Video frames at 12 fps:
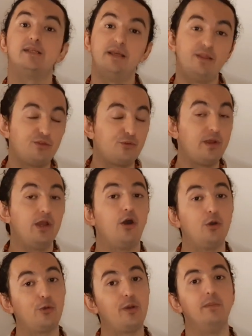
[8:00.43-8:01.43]
in
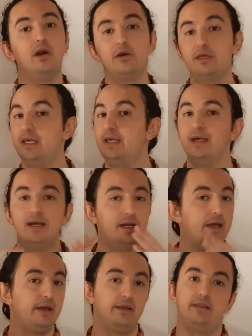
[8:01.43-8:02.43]
3-Hollower Monkey,
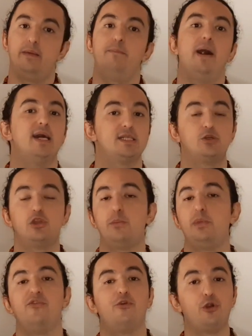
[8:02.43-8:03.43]
the best it's gonna
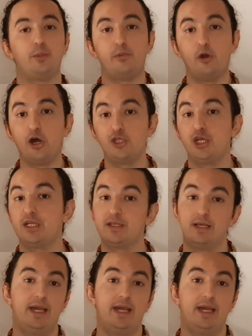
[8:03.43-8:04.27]
be for your project,